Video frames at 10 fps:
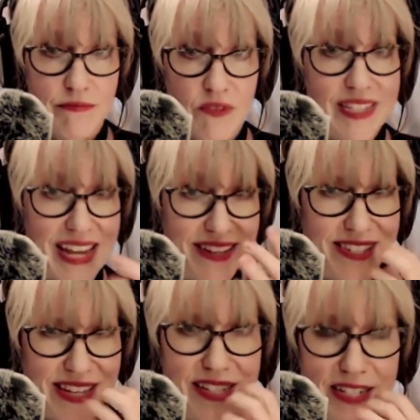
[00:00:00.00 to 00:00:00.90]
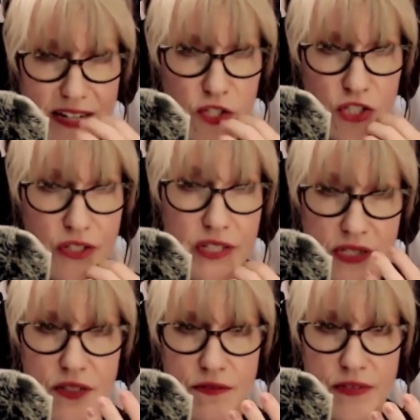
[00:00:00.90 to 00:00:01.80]
tastes and the texture is
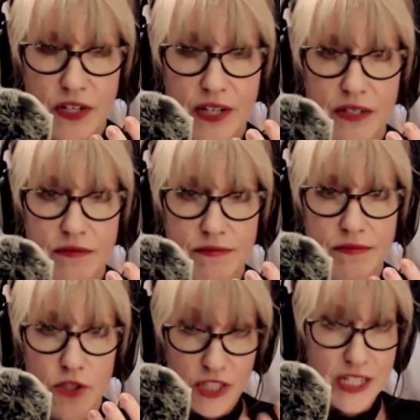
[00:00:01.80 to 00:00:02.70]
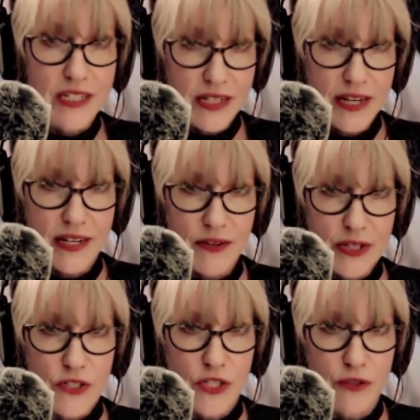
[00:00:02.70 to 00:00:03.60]
still very good when
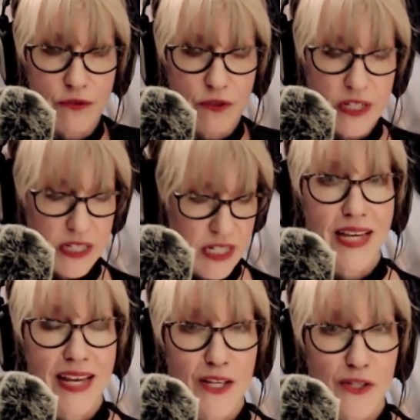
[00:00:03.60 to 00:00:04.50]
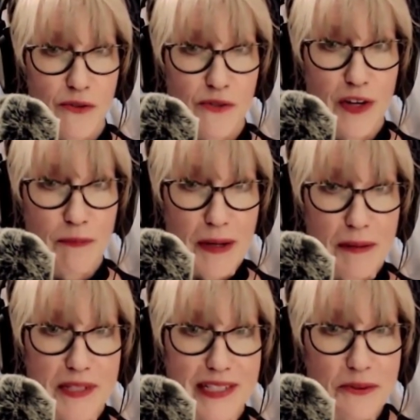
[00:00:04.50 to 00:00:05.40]
it's gluten-free. So I was very
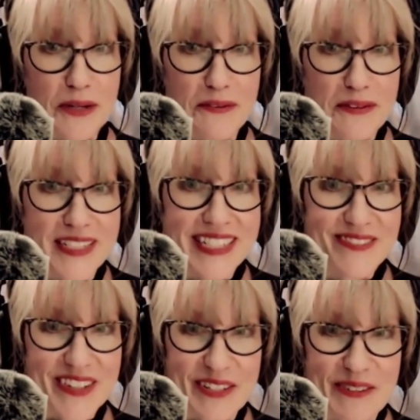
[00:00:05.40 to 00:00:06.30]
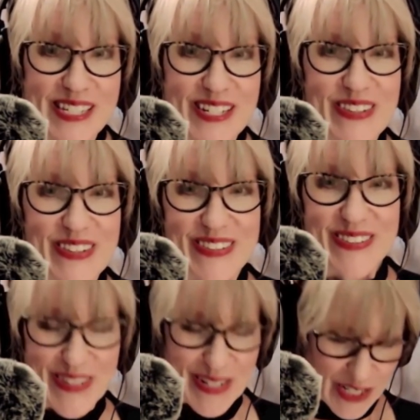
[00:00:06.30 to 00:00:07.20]
bummed in 2015 when there was no
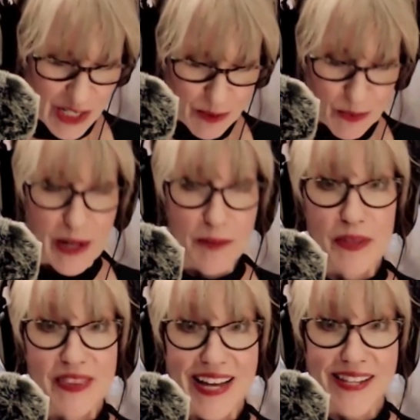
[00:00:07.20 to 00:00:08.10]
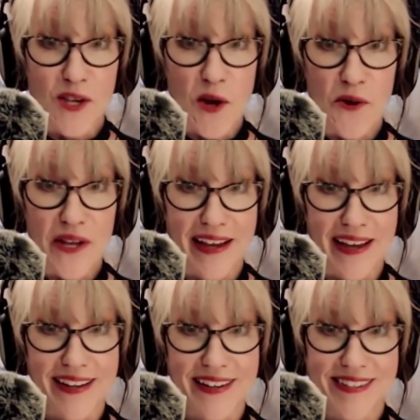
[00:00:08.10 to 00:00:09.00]
gluten-free gingerbread, but that's okay
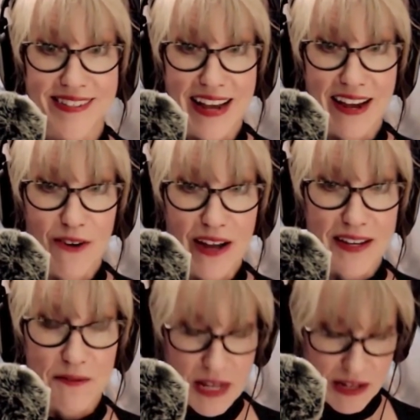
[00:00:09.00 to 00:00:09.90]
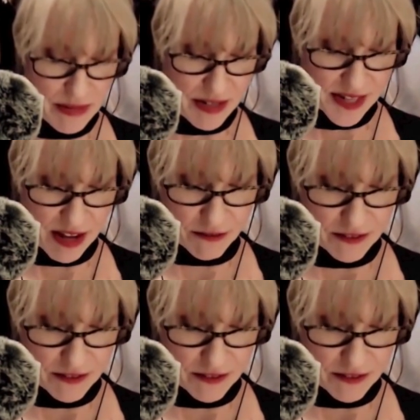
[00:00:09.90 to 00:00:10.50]
because now I can make it myself.